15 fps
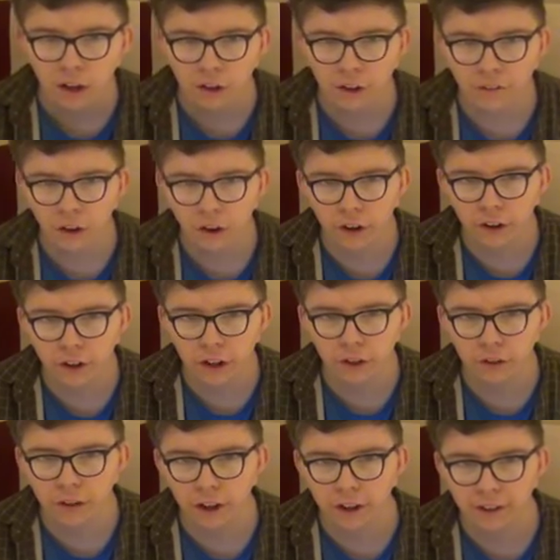so I've got to
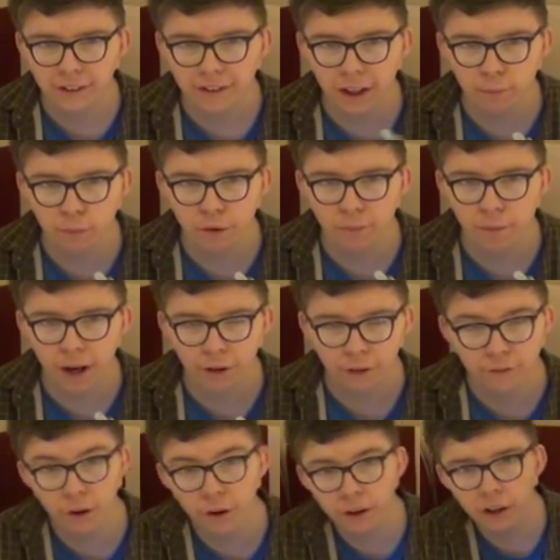use a temporary
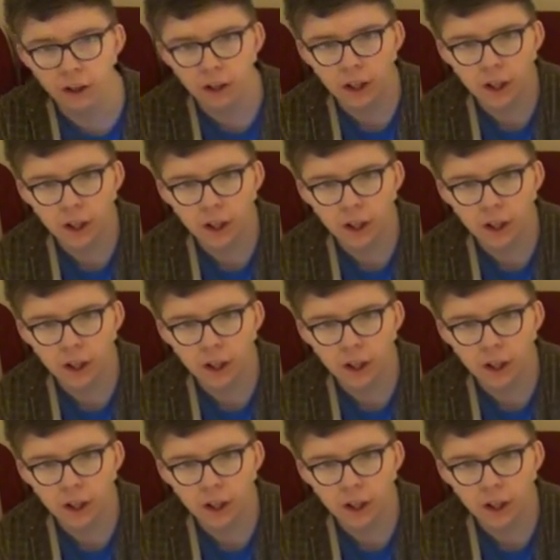microphone.